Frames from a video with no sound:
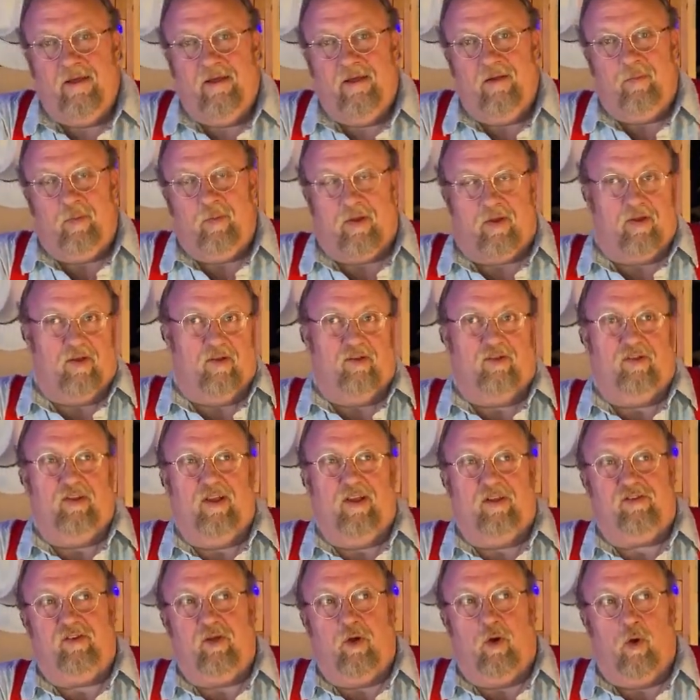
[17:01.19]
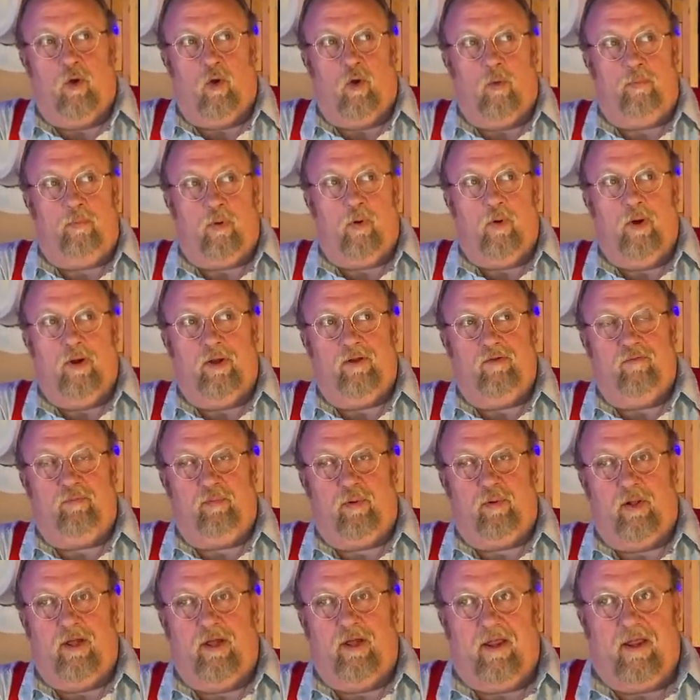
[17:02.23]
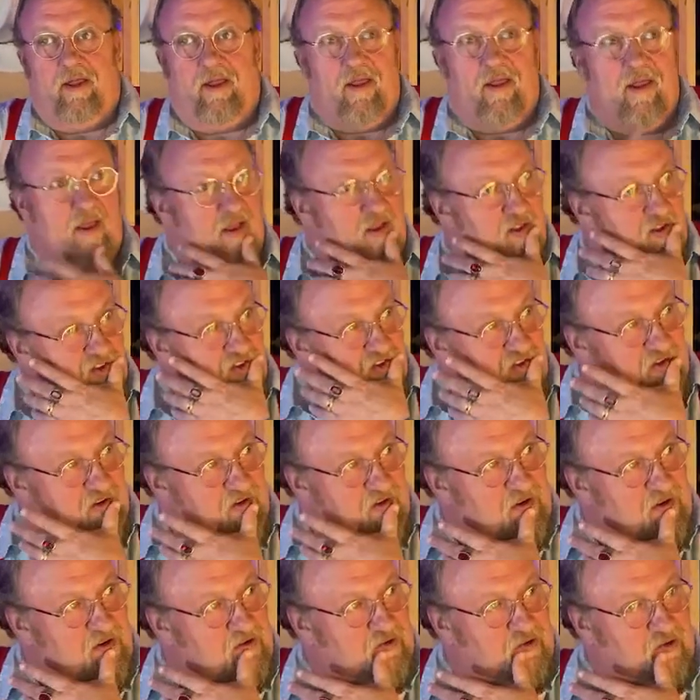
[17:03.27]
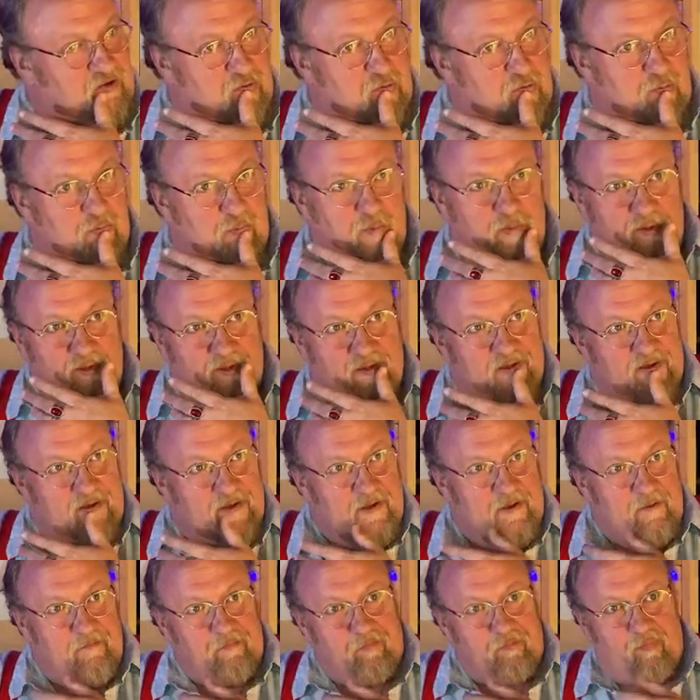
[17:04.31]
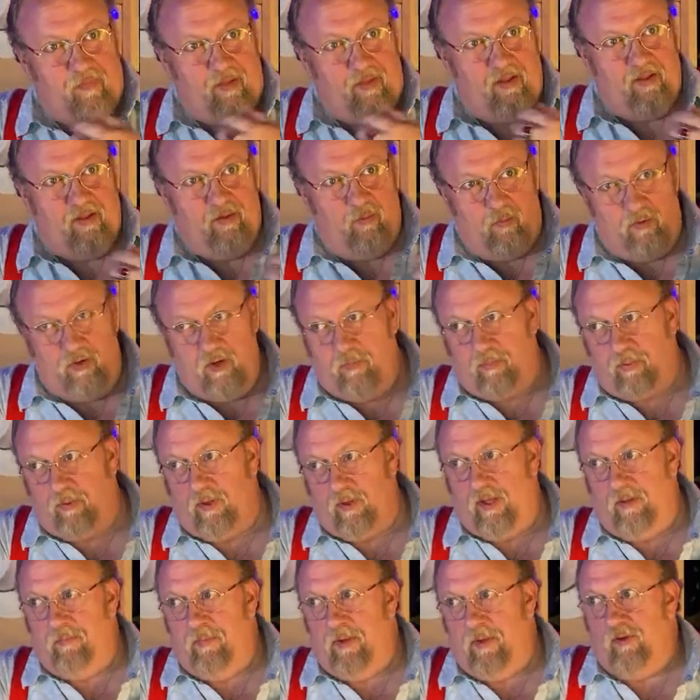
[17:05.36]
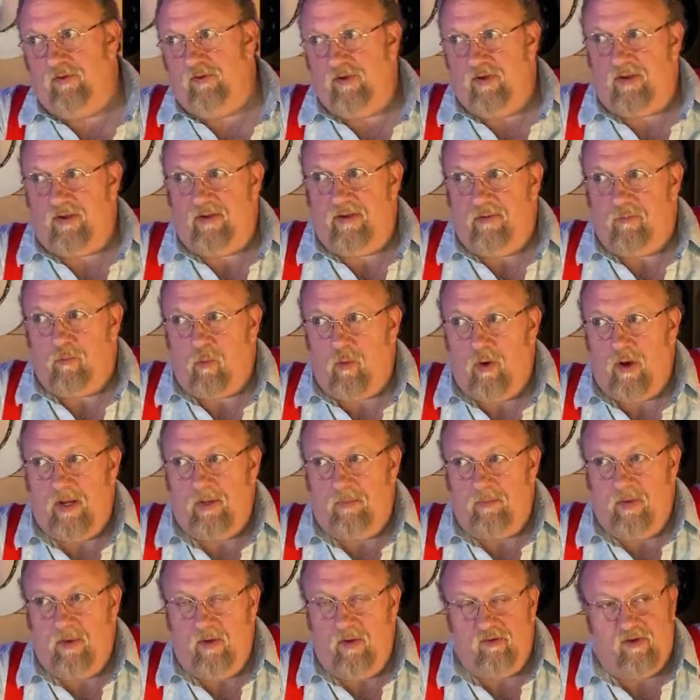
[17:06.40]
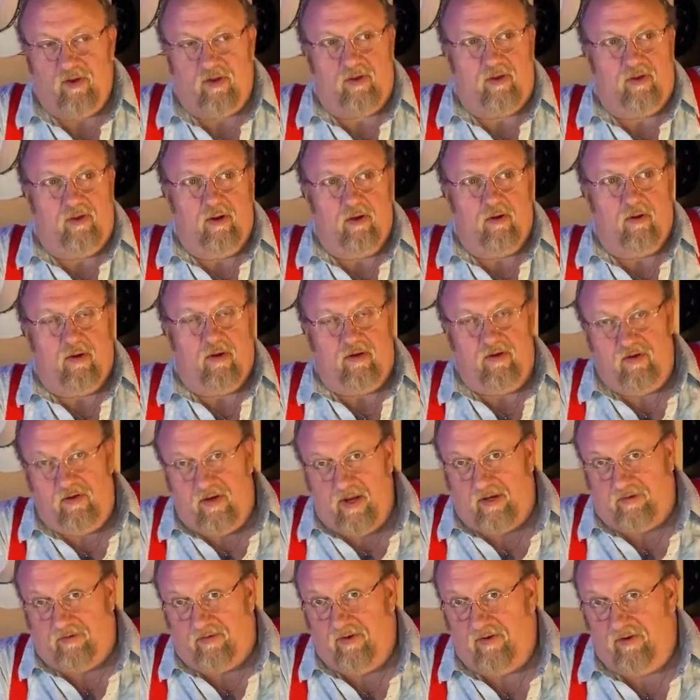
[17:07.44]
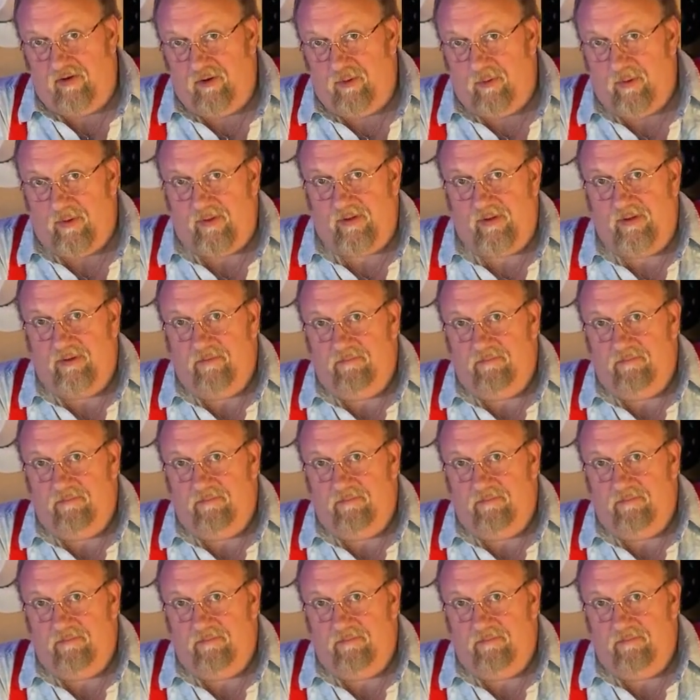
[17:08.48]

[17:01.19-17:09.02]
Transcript: Because that's the whole point of playing, is, is to... When you play music and write music, you're addicted to it.